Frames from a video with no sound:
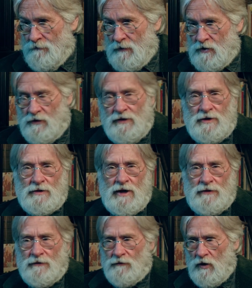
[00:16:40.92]
so then
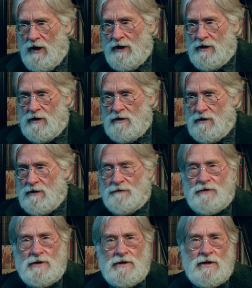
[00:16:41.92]
again, the variety
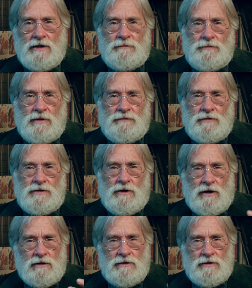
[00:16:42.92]
of the uh, of the
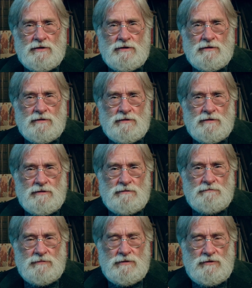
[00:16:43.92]
dark uh,
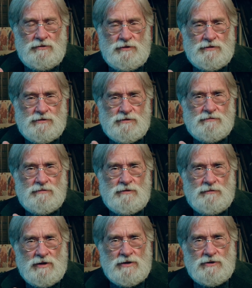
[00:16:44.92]
units
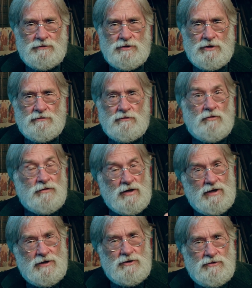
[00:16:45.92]
in relation to each other, or the
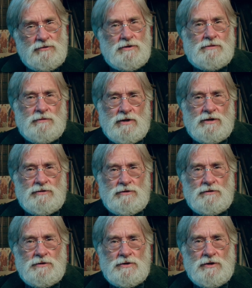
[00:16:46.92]
light units in relation
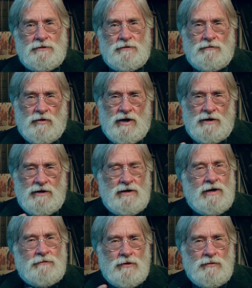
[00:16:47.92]
to each other, variety in
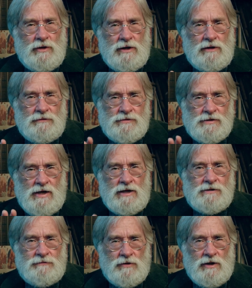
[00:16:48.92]
every way,
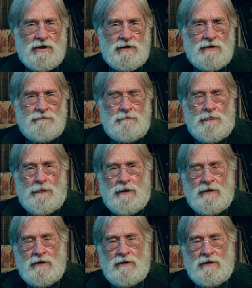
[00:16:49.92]
size variety.
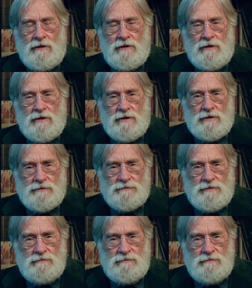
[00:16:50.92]
Uh,